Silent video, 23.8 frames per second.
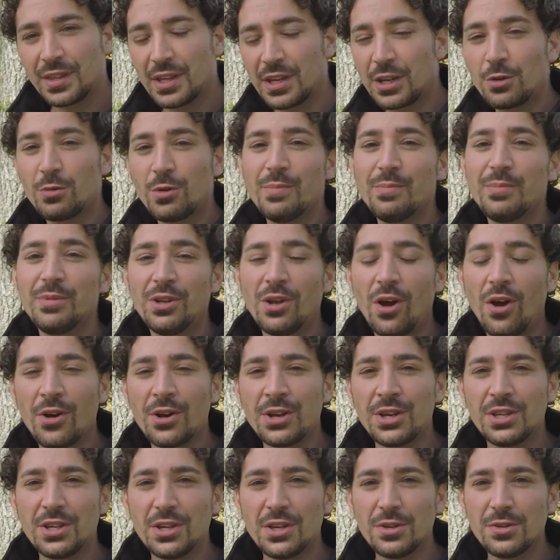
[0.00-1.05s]
equipment I
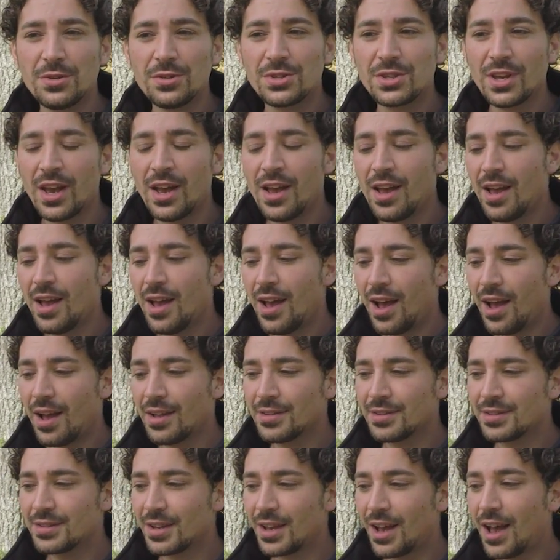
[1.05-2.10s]
use
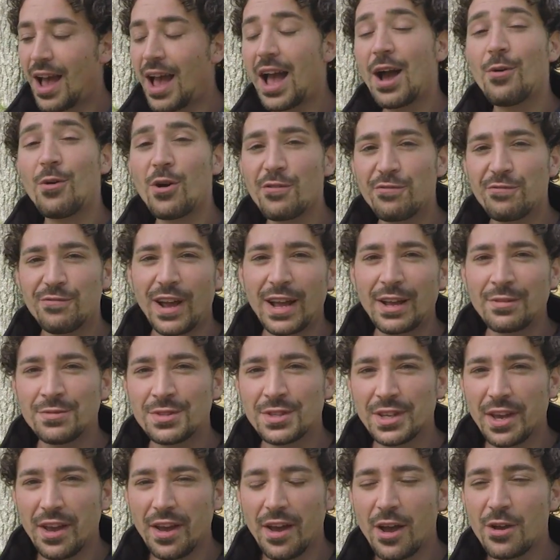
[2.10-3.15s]
and how I found
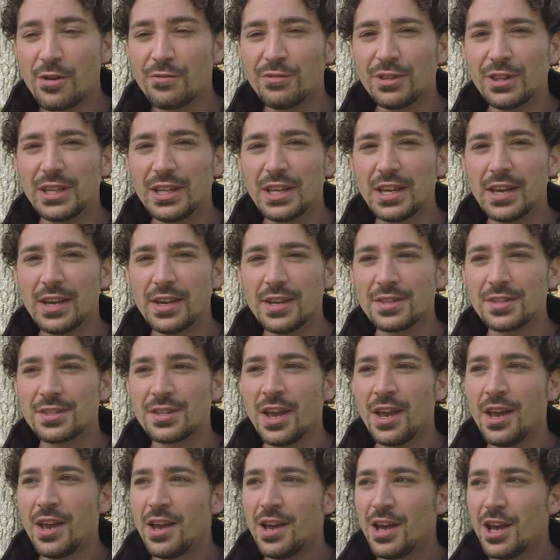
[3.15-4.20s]
it over the years,
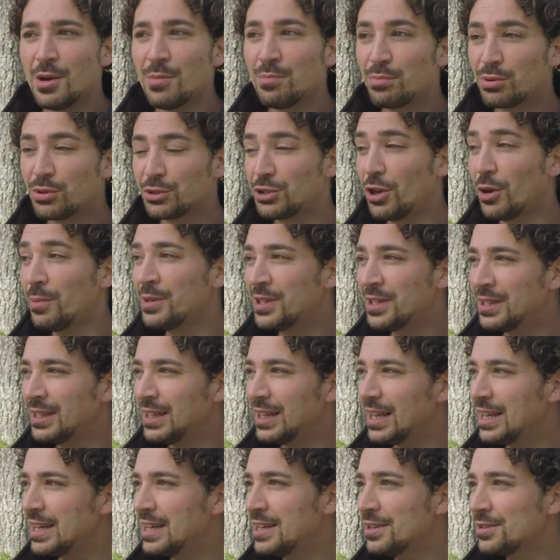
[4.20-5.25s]
and
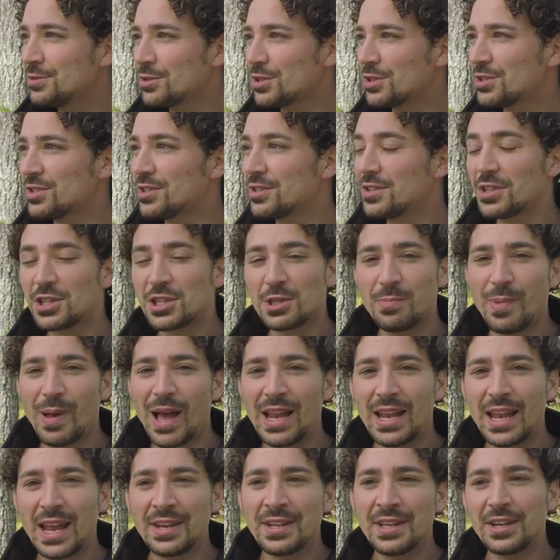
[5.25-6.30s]
predominantly, just to
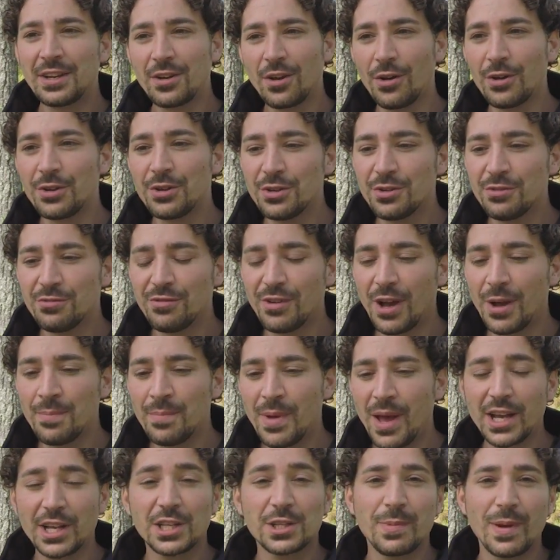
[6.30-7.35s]
dispel any kind of
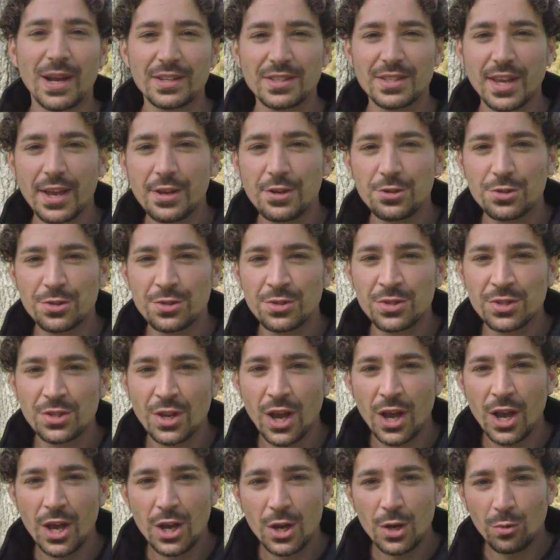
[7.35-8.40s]
expectations,
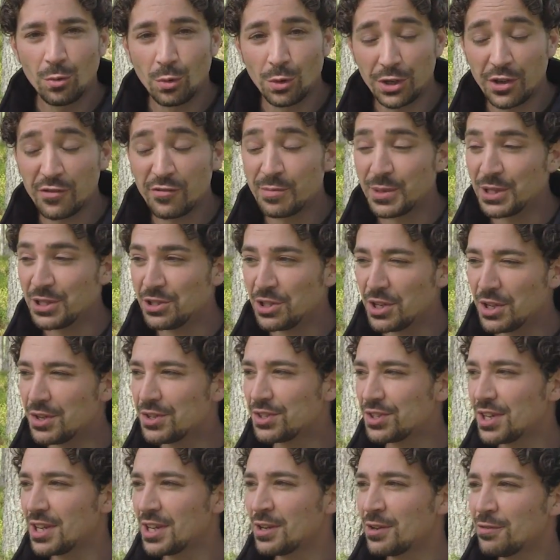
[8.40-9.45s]
what I've been
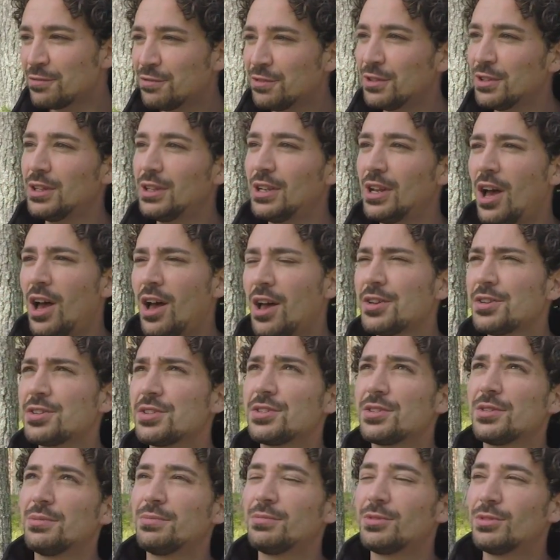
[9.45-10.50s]
using for the
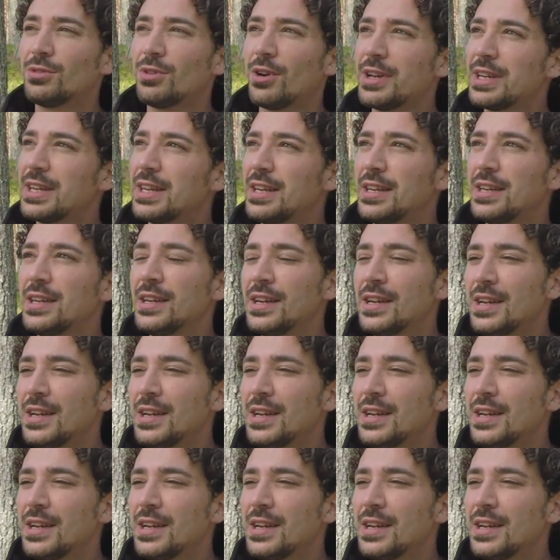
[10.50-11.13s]
last, crikey,